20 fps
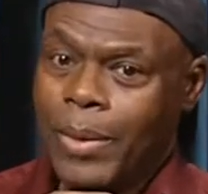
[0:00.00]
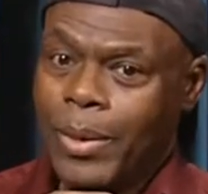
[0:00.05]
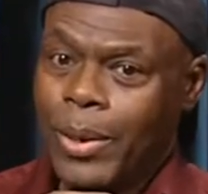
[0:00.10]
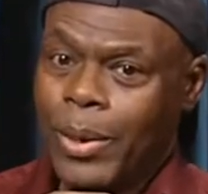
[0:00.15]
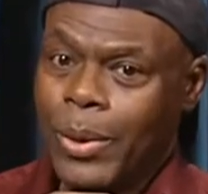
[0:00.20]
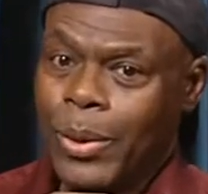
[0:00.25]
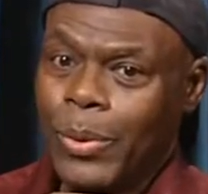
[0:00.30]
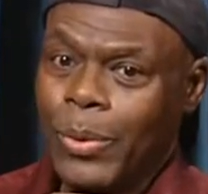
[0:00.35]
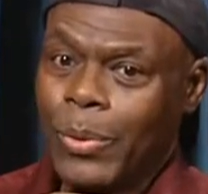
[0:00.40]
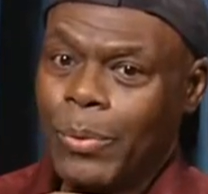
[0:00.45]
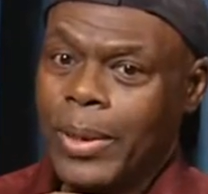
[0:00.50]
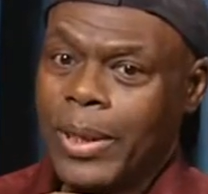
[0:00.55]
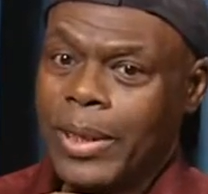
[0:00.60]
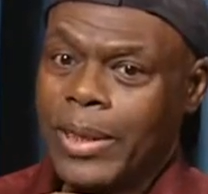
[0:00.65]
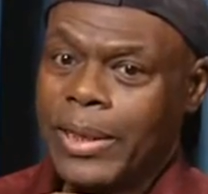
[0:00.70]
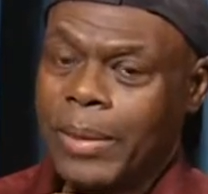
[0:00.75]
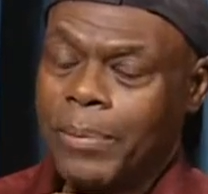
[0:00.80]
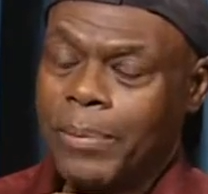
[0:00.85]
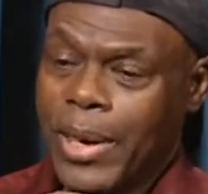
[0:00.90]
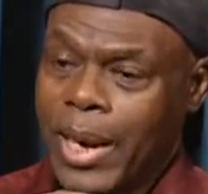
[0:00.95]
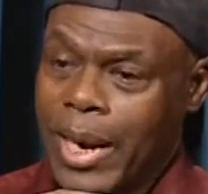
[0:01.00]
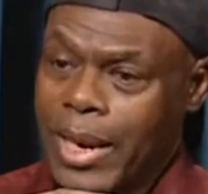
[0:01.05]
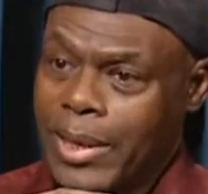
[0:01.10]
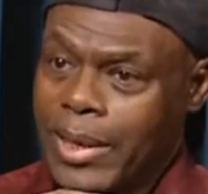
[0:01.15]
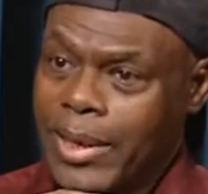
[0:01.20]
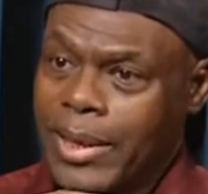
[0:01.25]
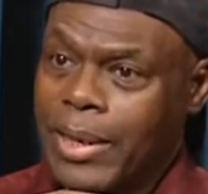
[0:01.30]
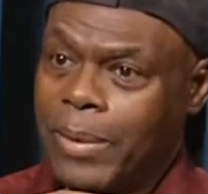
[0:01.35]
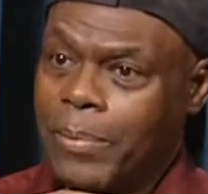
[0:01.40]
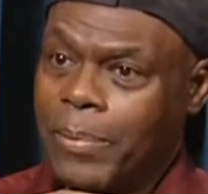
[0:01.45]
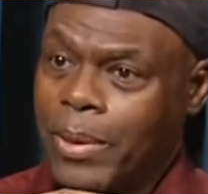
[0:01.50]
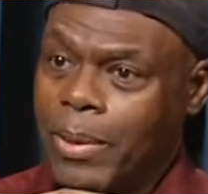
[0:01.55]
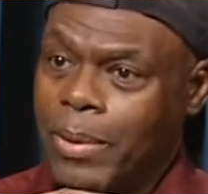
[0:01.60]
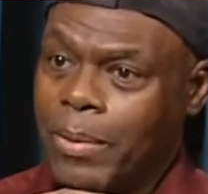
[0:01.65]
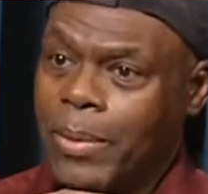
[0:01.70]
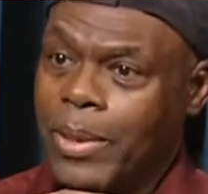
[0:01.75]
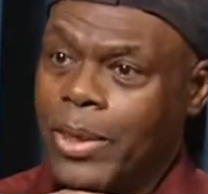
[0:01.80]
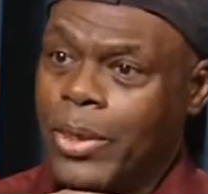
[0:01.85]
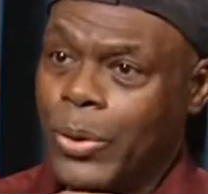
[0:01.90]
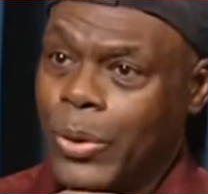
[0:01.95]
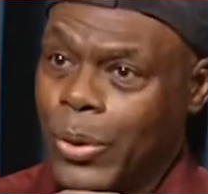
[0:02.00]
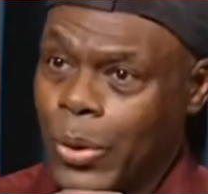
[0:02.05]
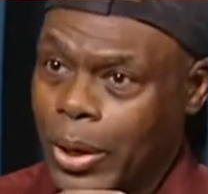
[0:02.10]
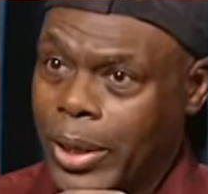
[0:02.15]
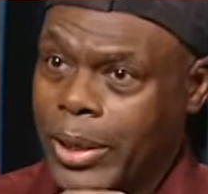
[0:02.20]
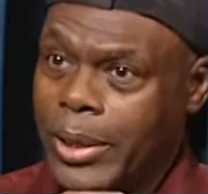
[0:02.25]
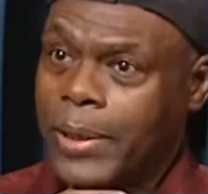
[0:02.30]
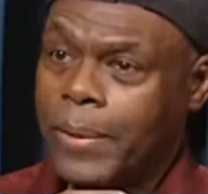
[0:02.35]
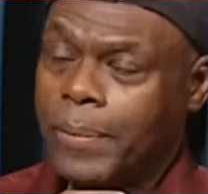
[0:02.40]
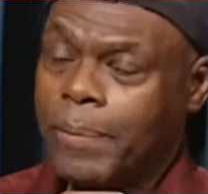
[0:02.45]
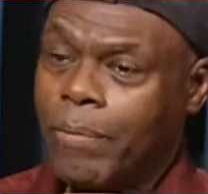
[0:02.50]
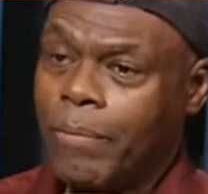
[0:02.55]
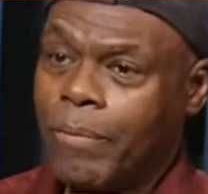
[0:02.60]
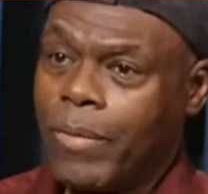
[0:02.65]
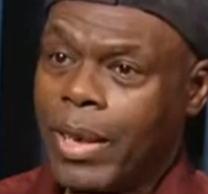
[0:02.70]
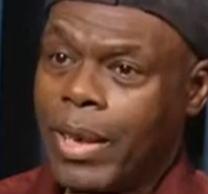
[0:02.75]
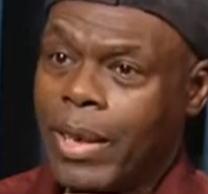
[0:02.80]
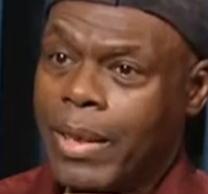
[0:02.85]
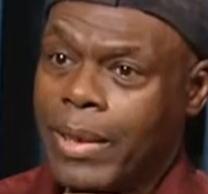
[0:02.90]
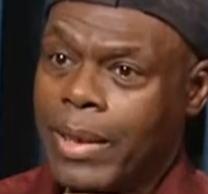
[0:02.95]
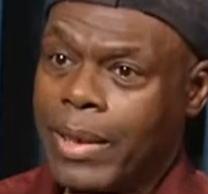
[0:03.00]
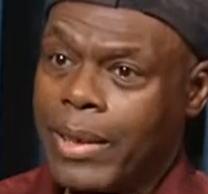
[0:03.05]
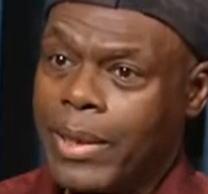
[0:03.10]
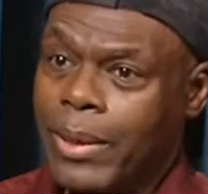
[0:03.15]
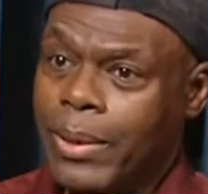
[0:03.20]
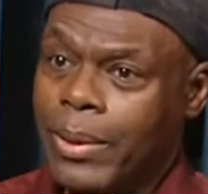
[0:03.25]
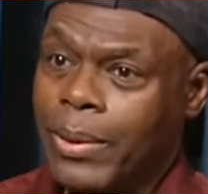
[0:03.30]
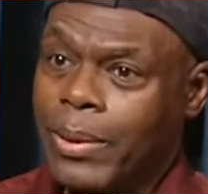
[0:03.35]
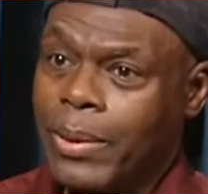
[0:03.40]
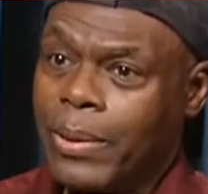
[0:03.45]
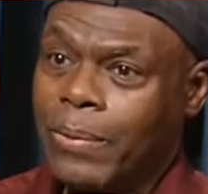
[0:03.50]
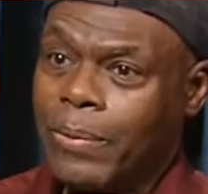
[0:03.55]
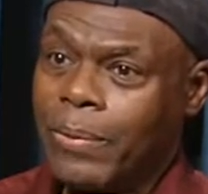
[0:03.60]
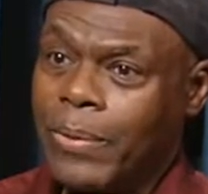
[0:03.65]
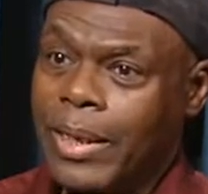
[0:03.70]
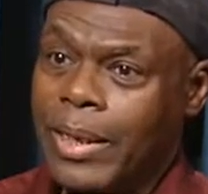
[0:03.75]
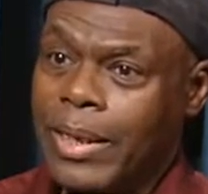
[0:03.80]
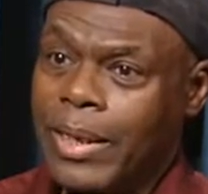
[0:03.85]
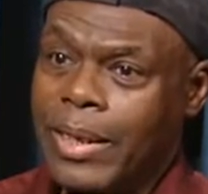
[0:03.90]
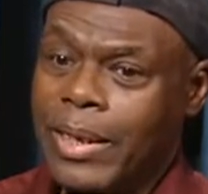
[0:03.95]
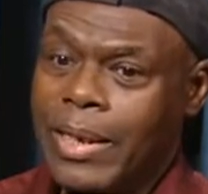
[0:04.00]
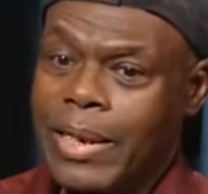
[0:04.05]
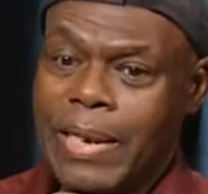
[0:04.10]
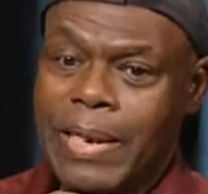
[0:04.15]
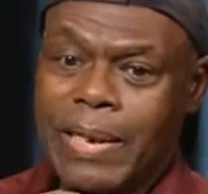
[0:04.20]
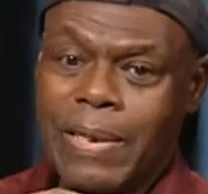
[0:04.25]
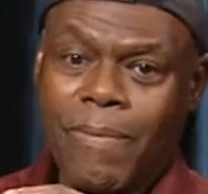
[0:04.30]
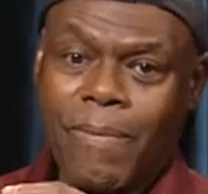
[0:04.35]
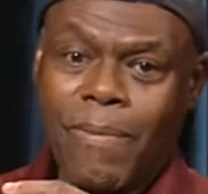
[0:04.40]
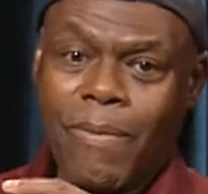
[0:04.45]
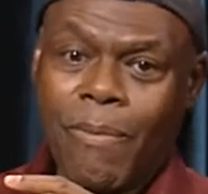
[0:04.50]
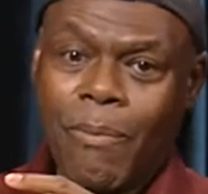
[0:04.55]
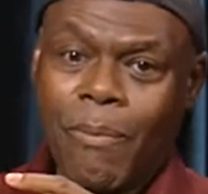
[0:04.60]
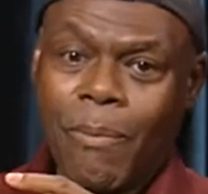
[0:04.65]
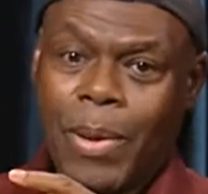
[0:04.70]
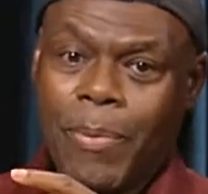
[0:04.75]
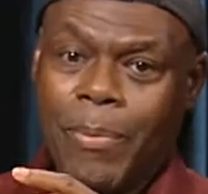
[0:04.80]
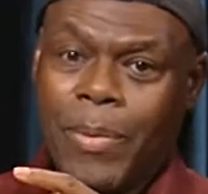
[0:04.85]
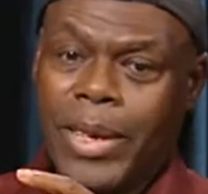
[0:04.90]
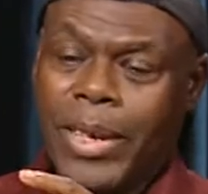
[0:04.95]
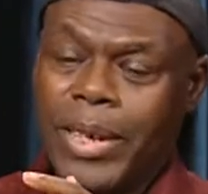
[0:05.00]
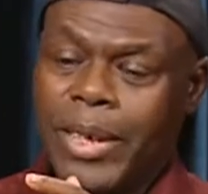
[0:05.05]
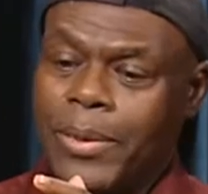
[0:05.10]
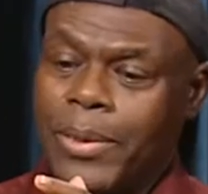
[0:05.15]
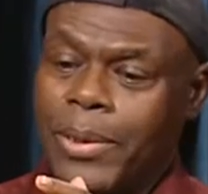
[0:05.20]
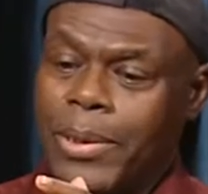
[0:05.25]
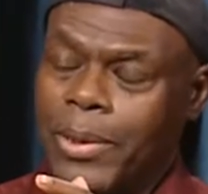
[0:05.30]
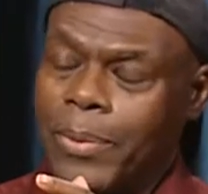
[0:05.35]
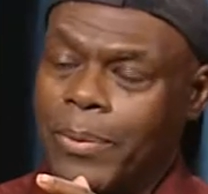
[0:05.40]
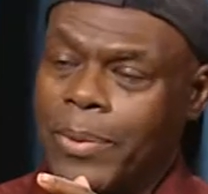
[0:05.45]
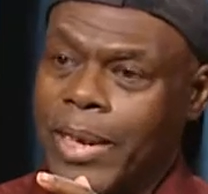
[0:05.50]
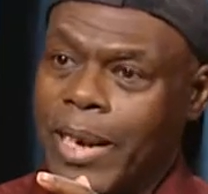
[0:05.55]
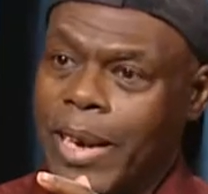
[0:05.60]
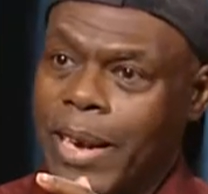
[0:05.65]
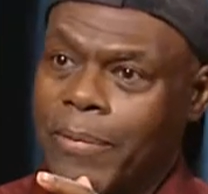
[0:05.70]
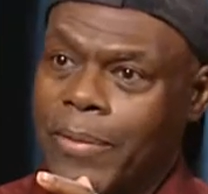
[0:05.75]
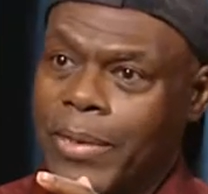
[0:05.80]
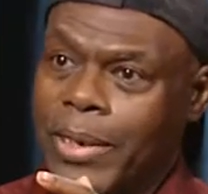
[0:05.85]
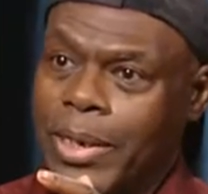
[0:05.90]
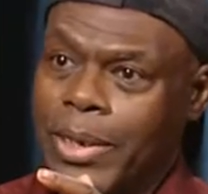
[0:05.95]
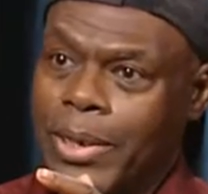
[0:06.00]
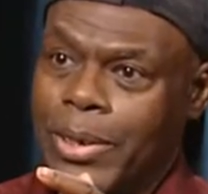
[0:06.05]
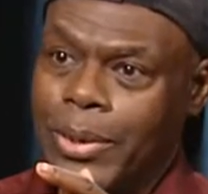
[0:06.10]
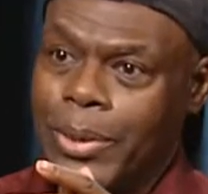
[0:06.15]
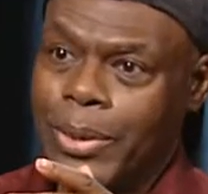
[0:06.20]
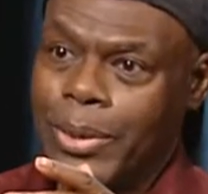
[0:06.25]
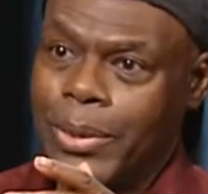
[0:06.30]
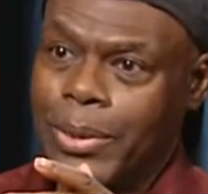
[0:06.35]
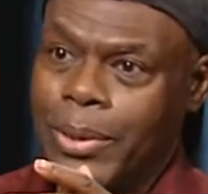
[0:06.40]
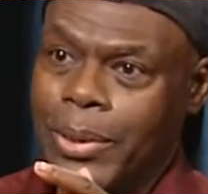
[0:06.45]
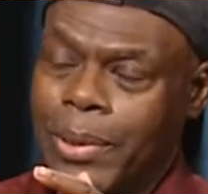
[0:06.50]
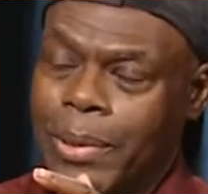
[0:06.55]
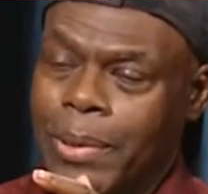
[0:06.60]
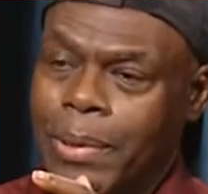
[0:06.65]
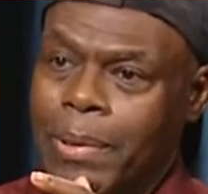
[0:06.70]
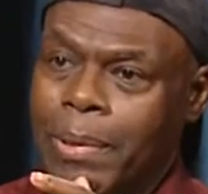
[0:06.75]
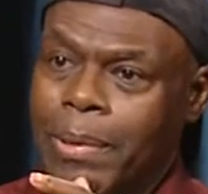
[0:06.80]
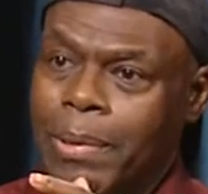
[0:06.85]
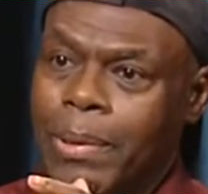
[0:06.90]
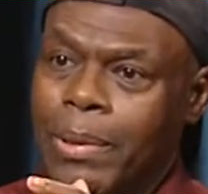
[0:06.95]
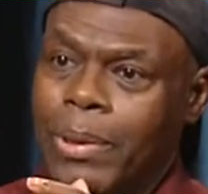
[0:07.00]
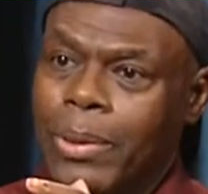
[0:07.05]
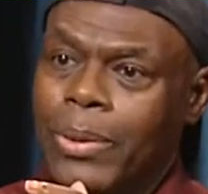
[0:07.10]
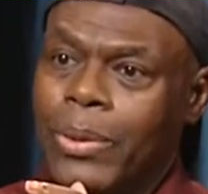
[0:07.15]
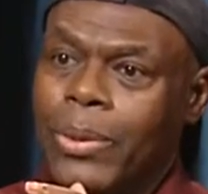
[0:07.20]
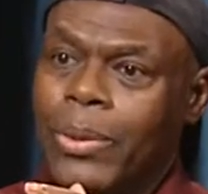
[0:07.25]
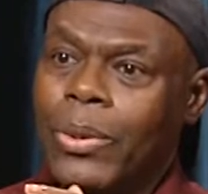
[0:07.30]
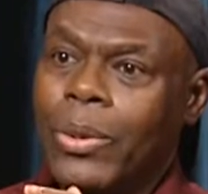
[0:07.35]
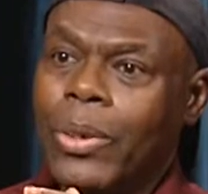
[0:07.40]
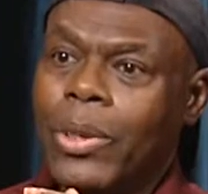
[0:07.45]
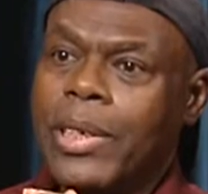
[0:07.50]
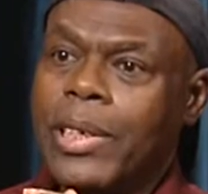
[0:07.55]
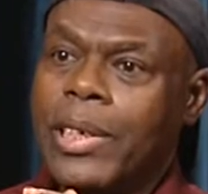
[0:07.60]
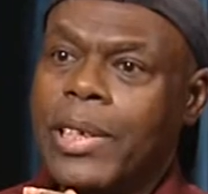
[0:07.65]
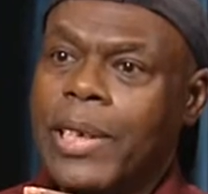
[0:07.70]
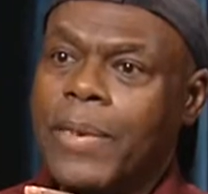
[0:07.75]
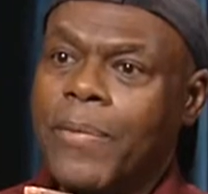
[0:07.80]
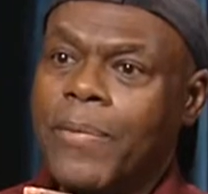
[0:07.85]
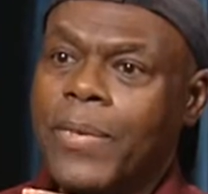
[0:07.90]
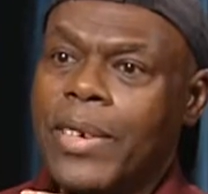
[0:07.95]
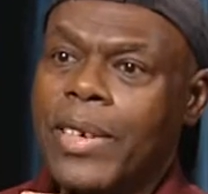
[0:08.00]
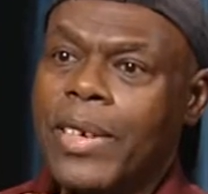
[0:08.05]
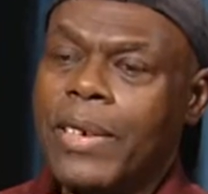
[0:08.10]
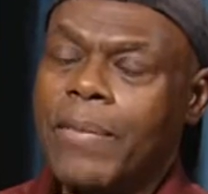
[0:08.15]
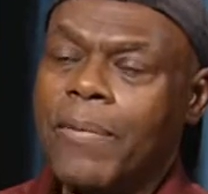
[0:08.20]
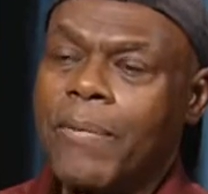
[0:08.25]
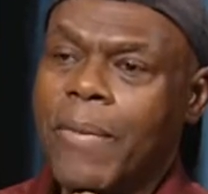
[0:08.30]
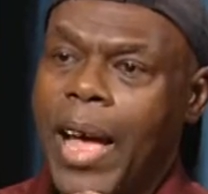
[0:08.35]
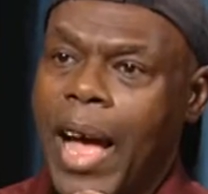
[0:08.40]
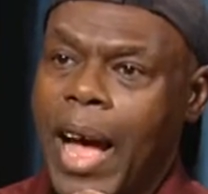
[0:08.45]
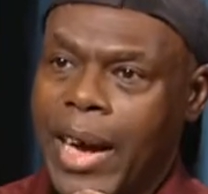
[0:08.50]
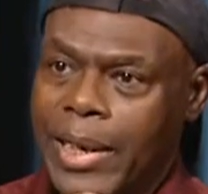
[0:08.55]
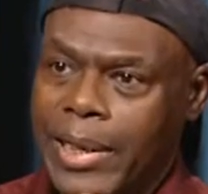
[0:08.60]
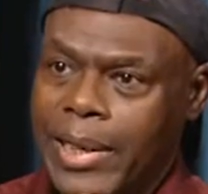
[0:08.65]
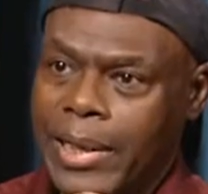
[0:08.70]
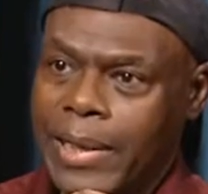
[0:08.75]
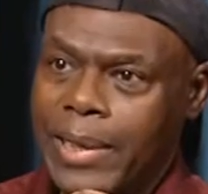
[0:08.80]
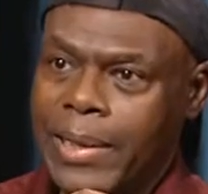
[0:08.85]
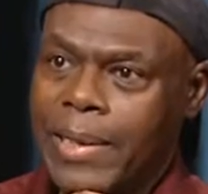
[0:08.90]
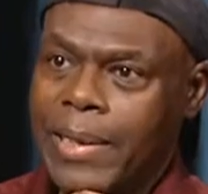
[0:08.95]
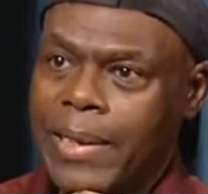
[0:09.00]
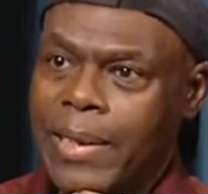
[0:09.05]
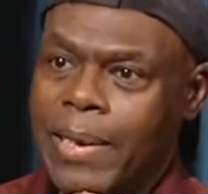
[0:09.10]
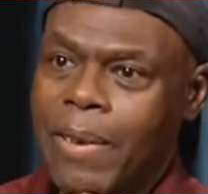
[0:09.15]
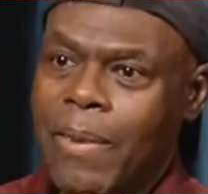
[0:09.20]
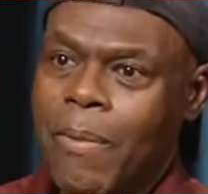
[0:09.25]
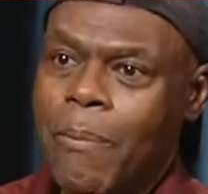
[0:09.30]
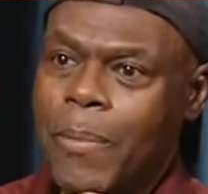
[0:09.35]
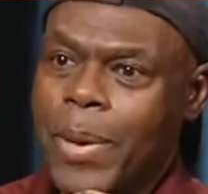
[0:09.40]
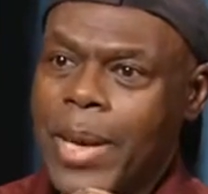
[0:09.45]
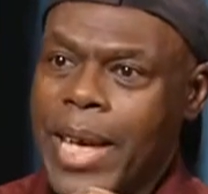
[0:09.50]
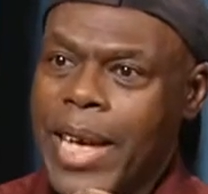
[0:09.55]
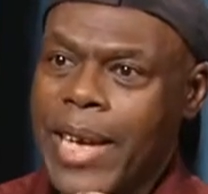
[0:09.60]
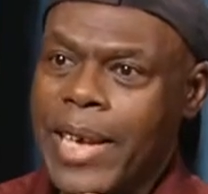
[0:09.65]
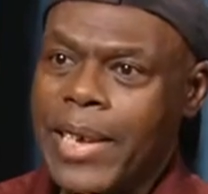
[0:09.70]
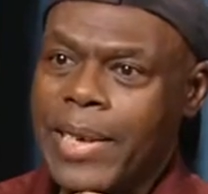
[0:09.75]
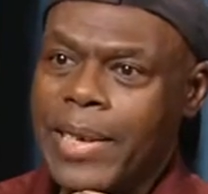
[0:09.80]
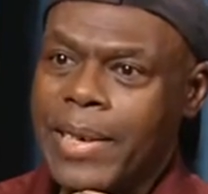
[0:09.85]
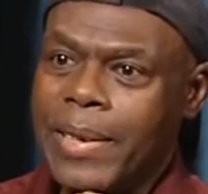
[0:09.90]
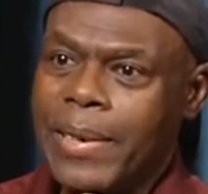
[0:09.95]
You will be surprised and probably shocked that a lot of member countries of the African Union do not even in fact pay